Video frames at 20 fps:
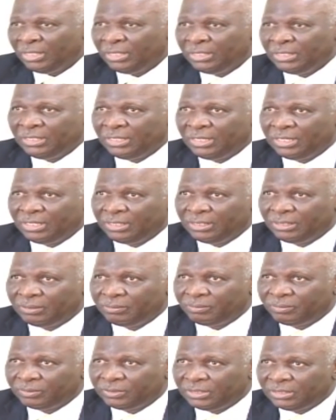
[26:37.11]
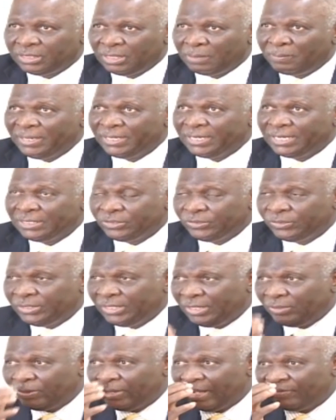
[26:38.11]
In Jamaica
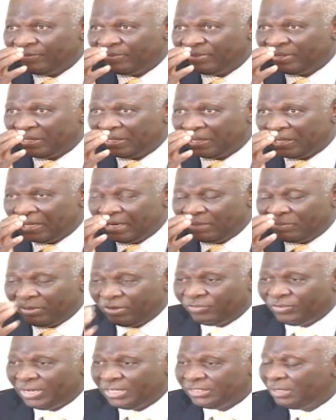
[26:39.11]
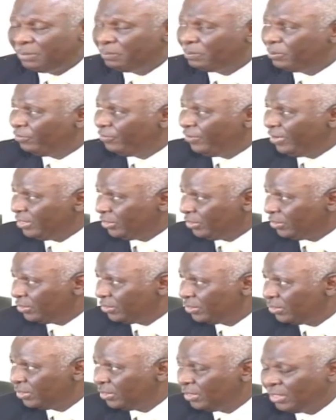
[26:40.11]
today, we have a number of Nigerian
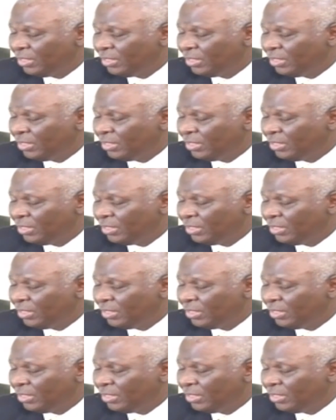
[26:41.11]
professors.